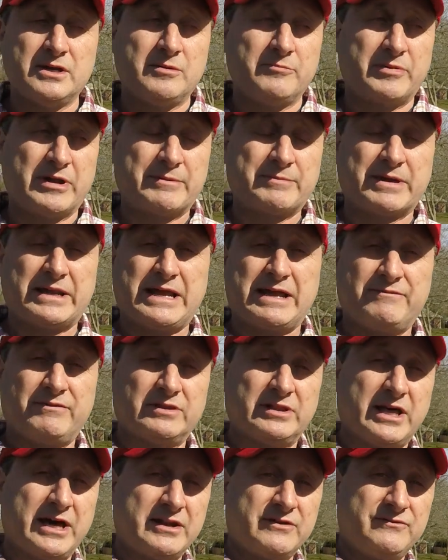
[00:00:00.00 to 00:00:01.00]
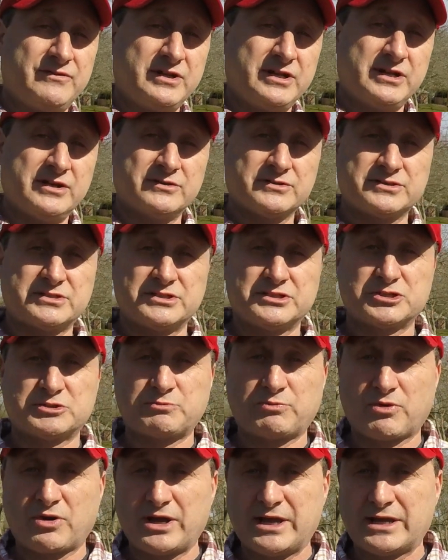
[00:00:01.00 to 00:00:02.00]
but I'm going to have a lot of videos this
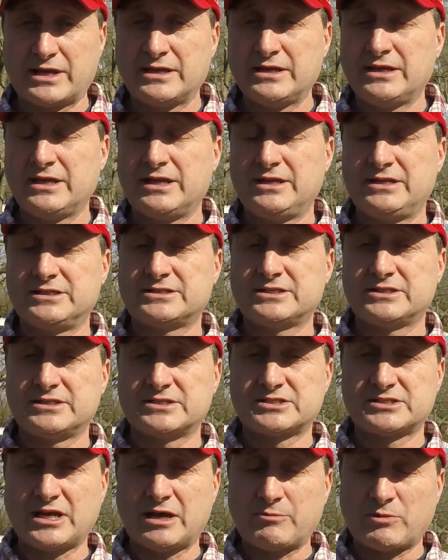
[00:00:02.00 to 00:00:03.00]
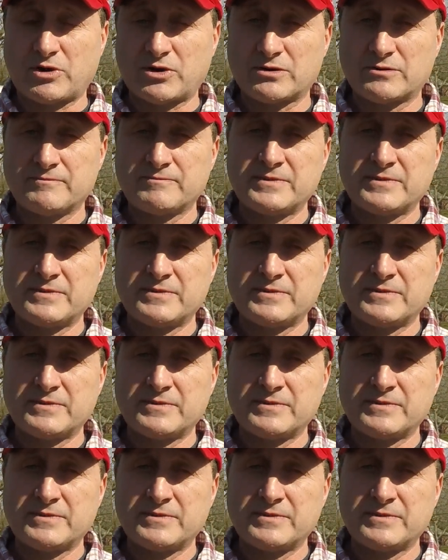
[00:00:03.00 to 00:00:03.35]
spring and into the summer